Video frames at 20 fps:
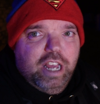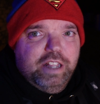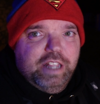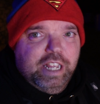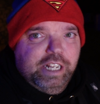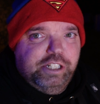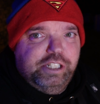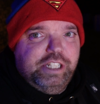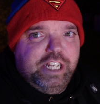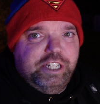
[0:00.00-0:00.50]

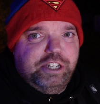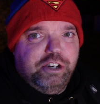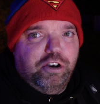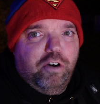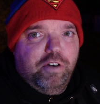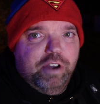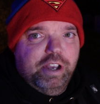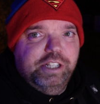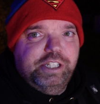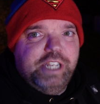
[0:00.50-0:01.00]
they
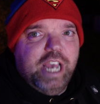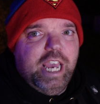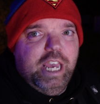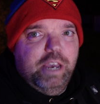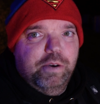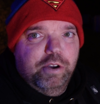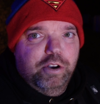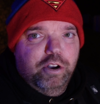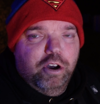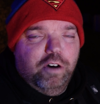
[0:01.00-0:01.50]
disorientate
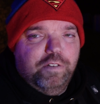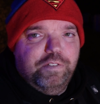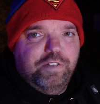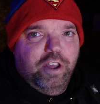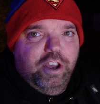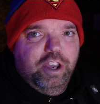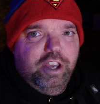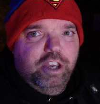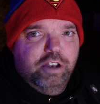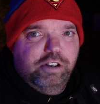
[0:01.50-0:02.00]
you enough
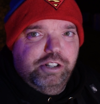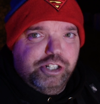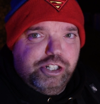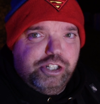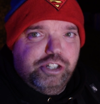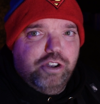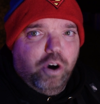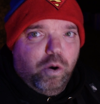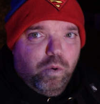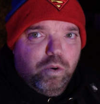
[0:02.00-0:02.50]
that you
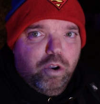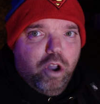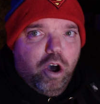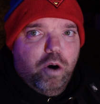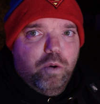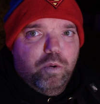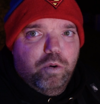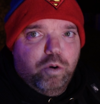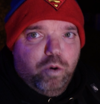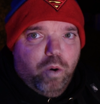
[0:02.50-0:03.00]
just don't
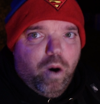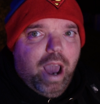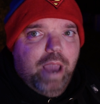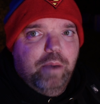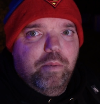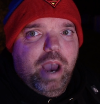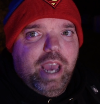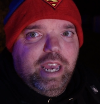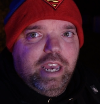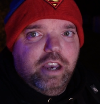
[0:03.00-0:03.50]
know
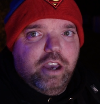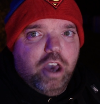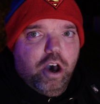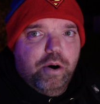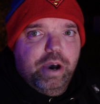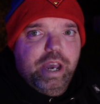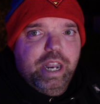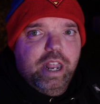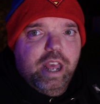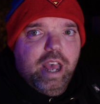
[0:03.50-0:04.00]
quite where you're
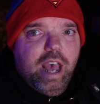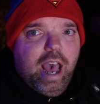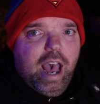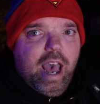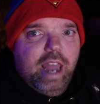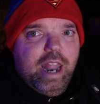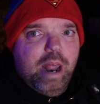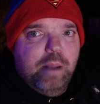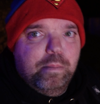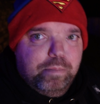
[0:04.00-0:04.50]
going,
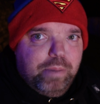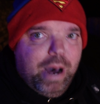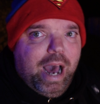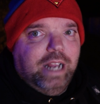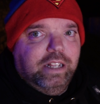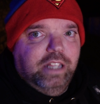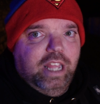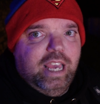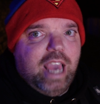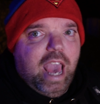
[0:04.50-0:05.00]
and then
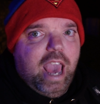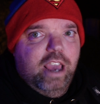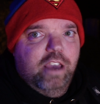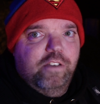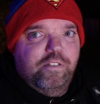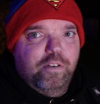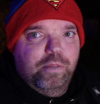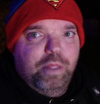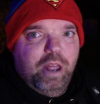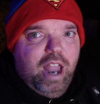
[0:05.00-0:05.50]
bang, they get you
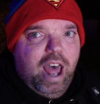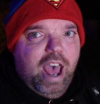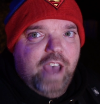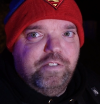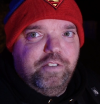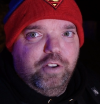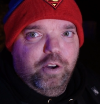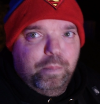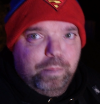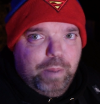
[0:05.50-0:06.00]
from the
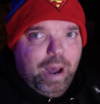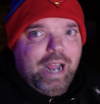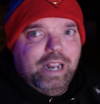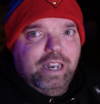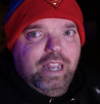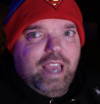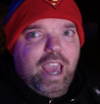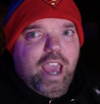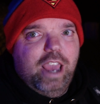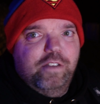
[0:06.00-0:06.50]
left, or bang,
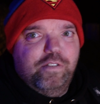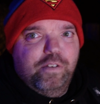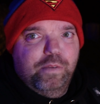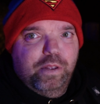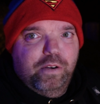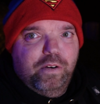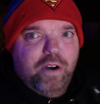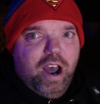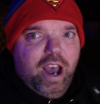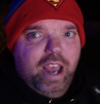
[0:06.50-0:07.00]
they get you from
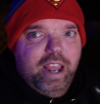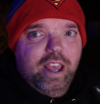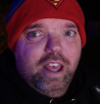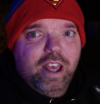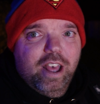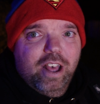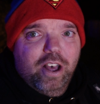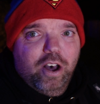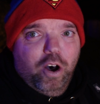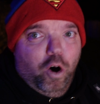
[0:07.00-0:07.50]
the right,
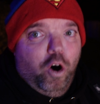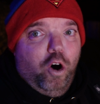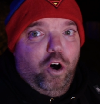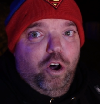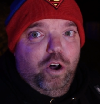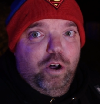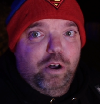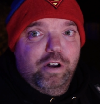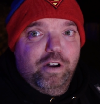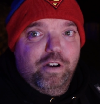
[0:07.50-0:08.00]

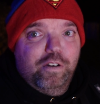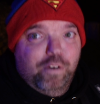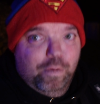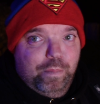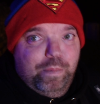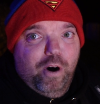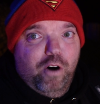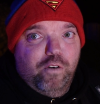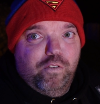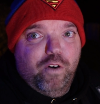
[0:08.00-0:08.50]
or from
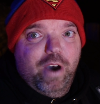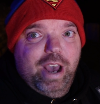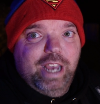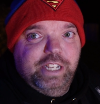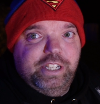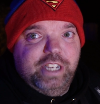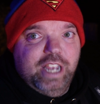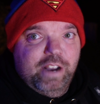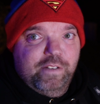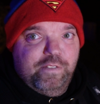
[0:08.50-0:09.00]
both
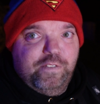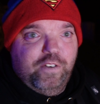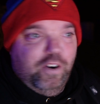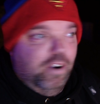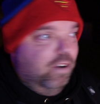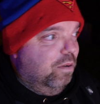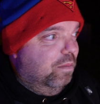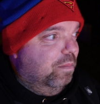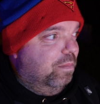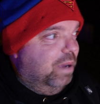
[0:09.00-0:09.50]
ways, in
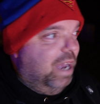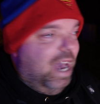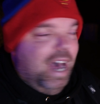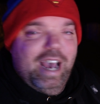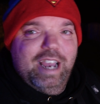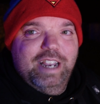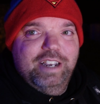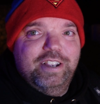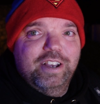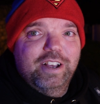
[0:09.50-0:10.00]
front,
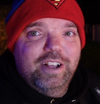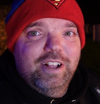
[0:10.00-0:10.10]
behind,